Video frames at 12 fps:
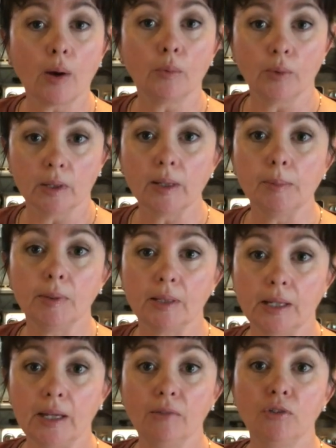I really
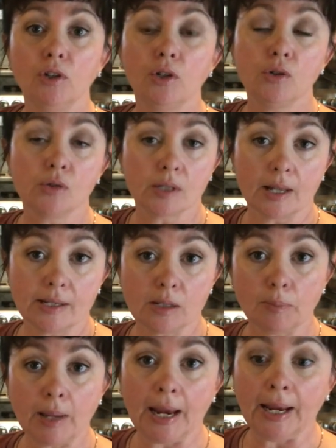believe you use
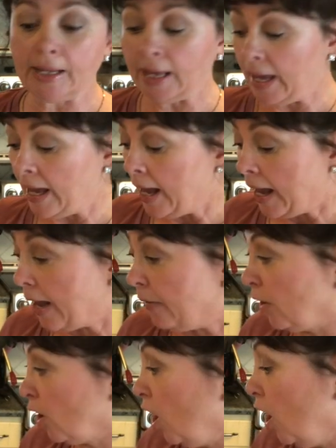less paint
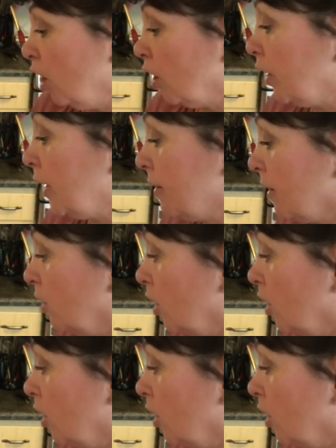and the color is a